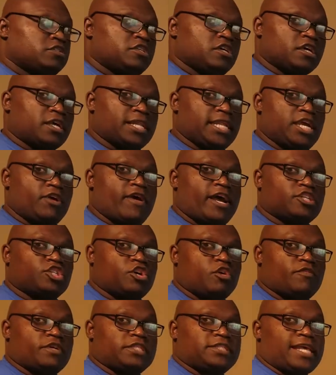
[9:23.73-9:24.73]
to clear out
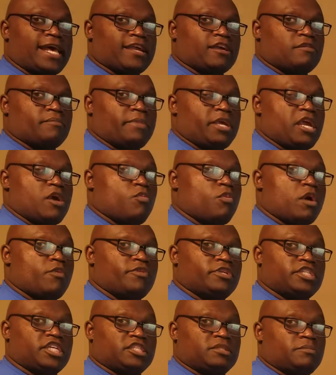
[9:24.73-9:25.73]
your recycle bin where we
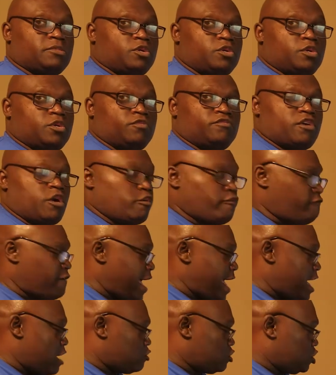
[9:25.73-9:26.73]
just moved those
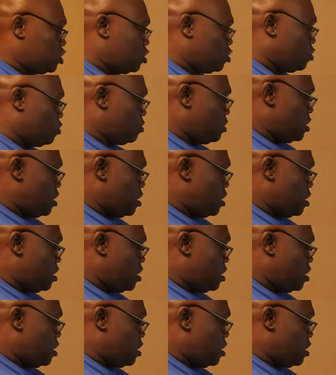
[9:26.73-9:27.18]
files to,